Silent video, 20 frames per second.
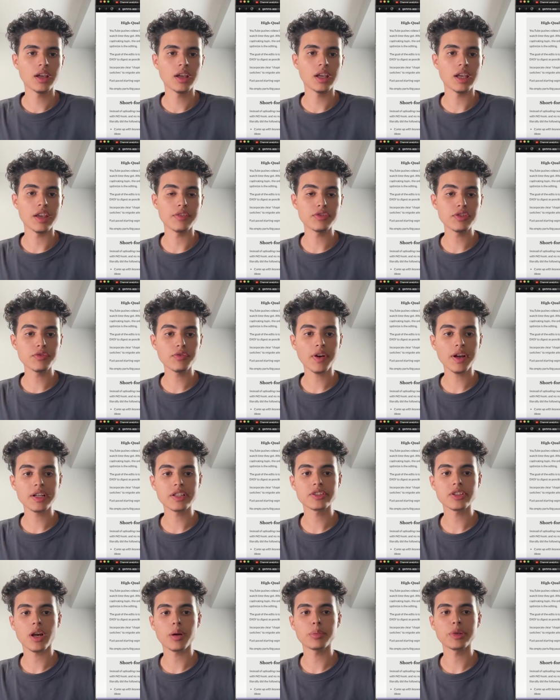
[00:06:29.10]
If you find a
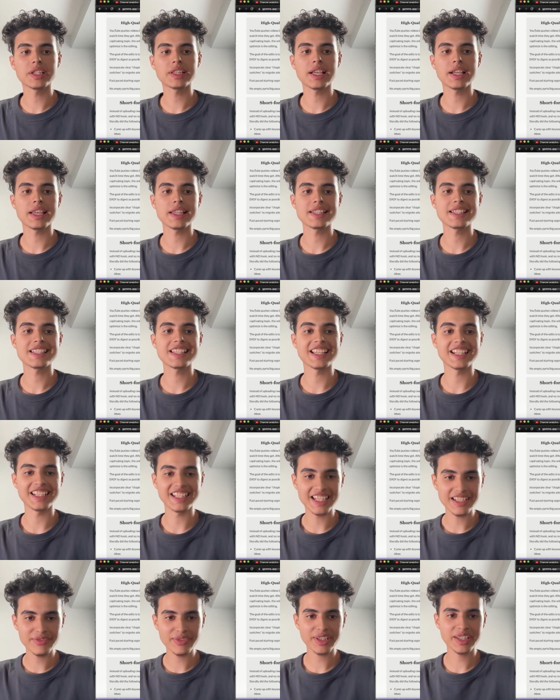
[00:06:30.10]
topic that gets
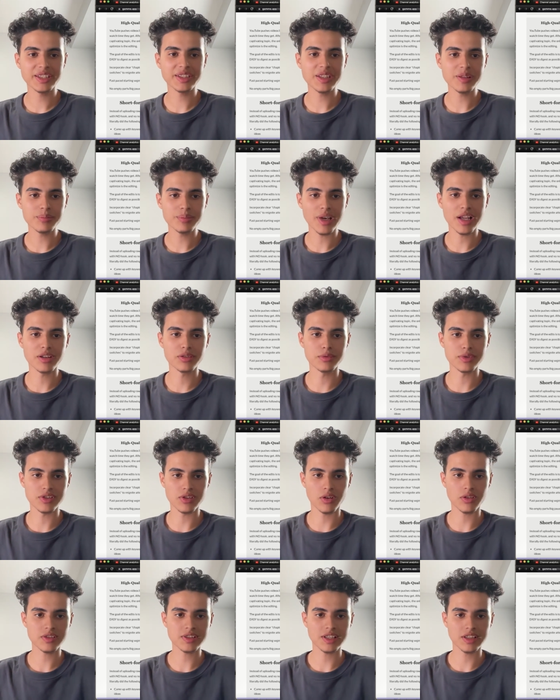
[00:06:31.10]
significantly better
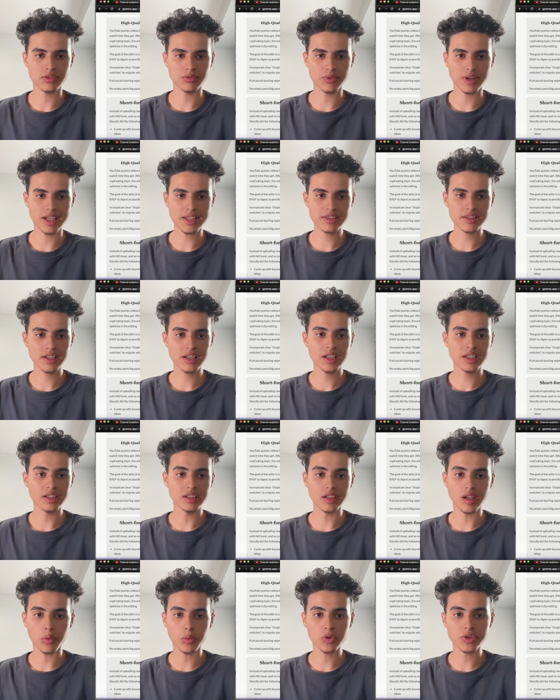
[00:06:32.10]
results than the rest,
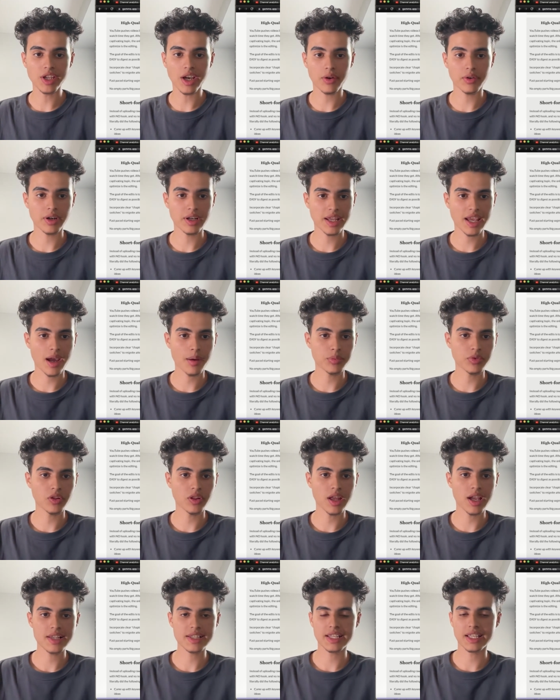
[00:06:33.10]
double down and
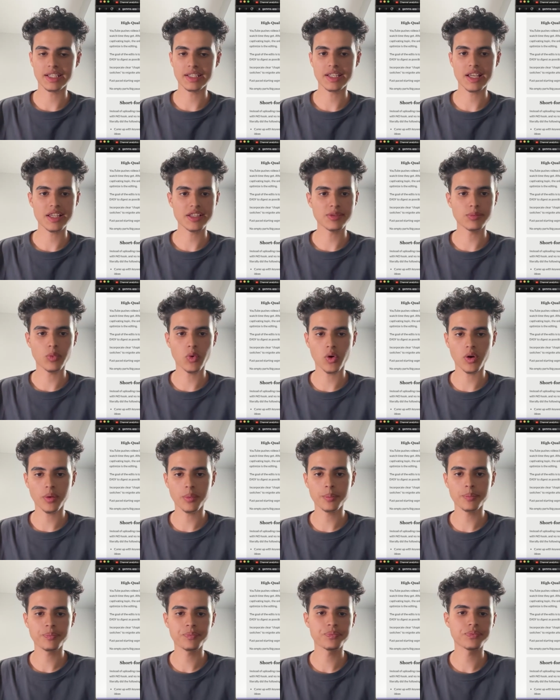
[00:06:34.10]
capitalize and test more.
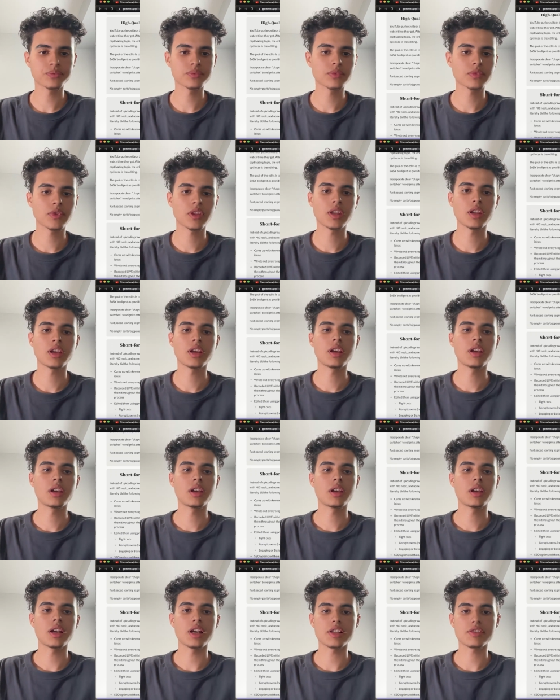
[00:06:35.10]

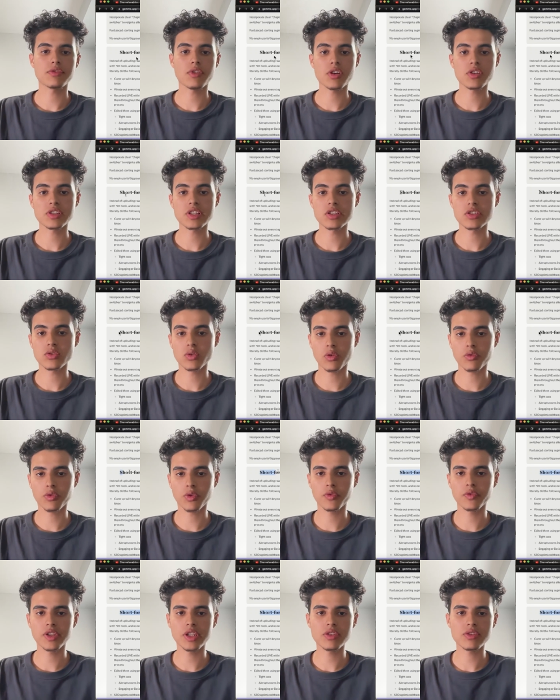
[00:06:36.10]
As far as the short
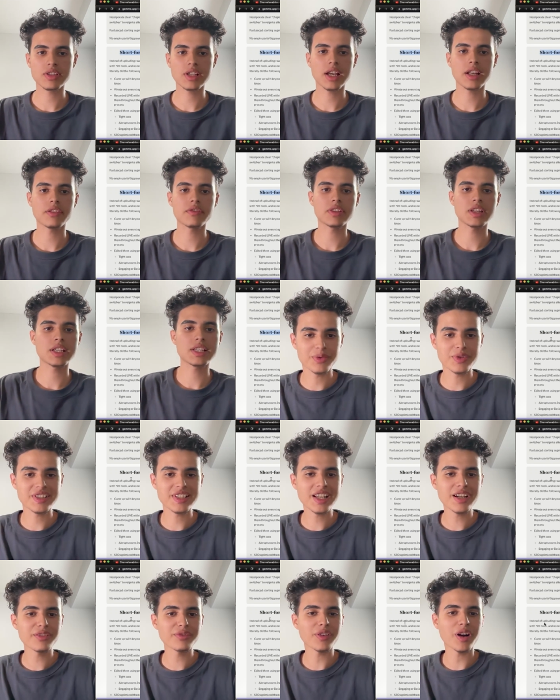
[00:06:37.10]
form video side of things,
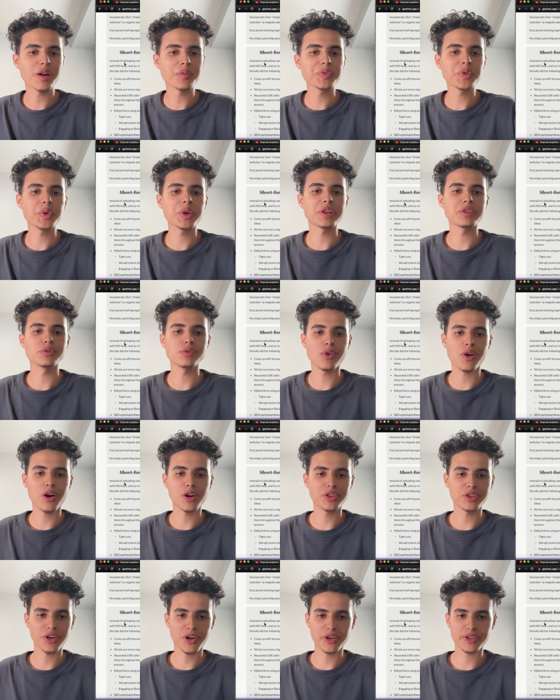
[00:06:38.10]
instead of uploading raw
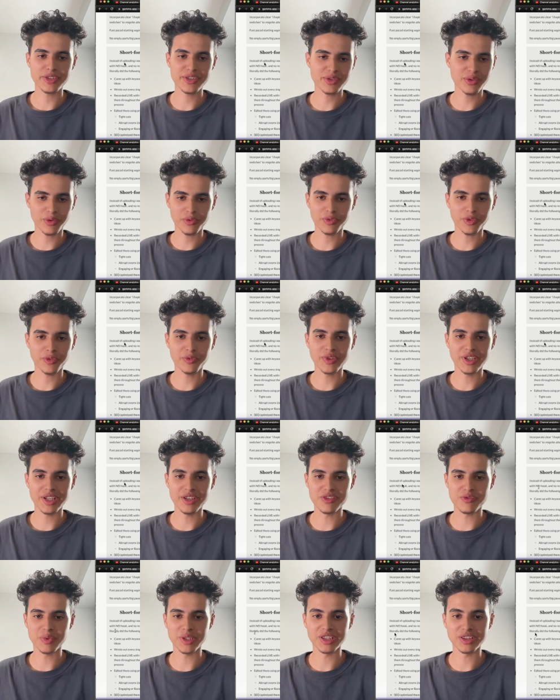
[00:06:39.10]
dog short form
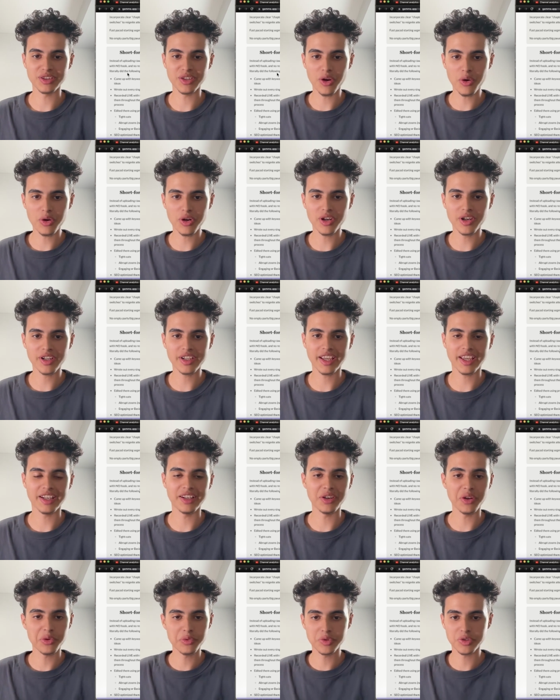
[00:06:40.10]
videos with no hook and
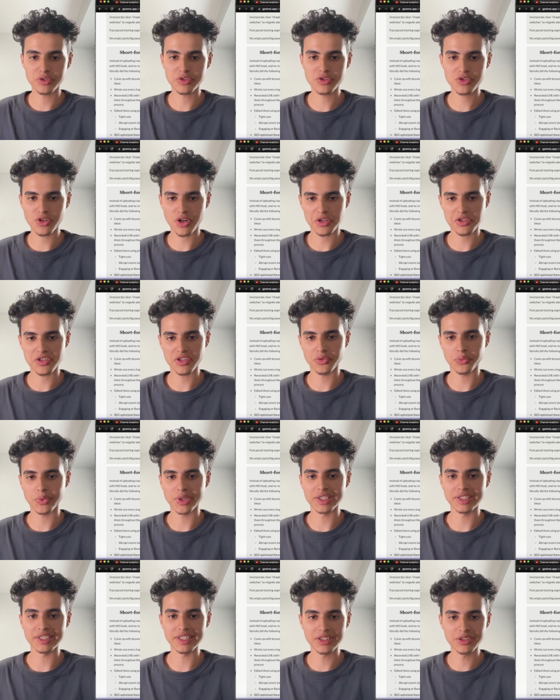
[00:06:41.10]
no real structure, we
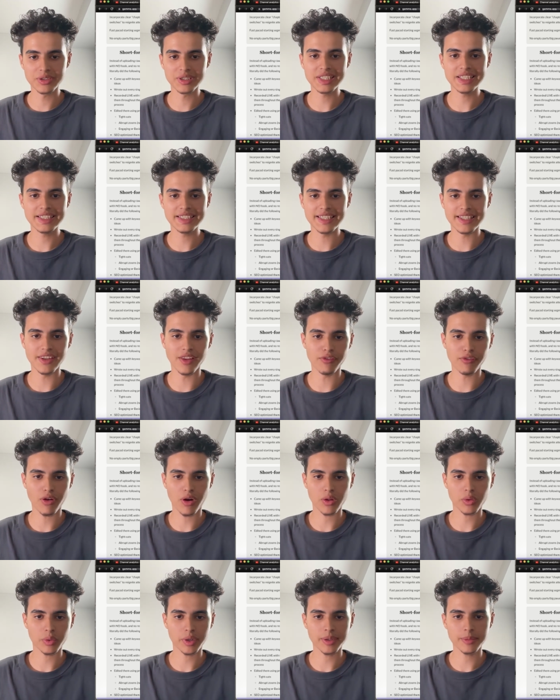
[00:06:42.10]
literally did the
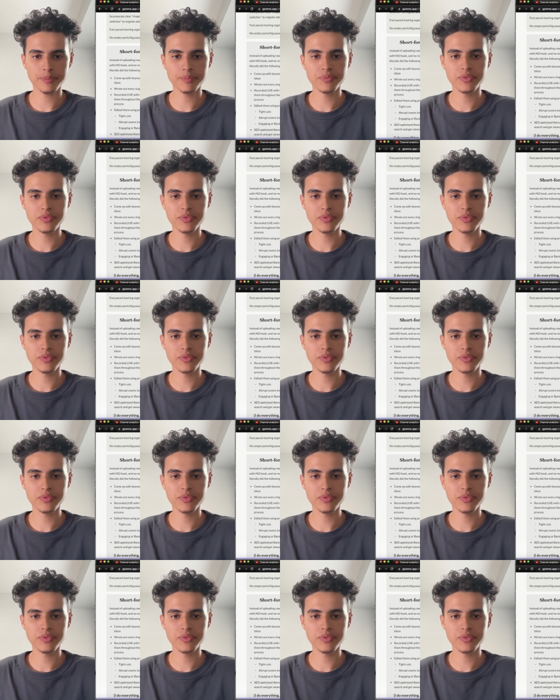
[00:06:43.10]
following.